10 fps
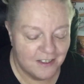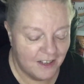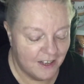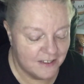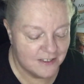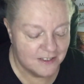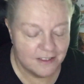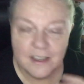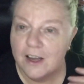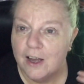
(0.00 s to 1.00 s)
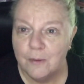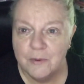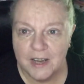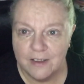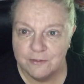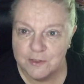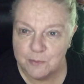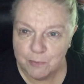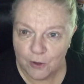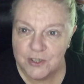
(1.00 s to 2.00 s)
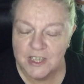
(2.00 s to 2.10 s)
And I would have spots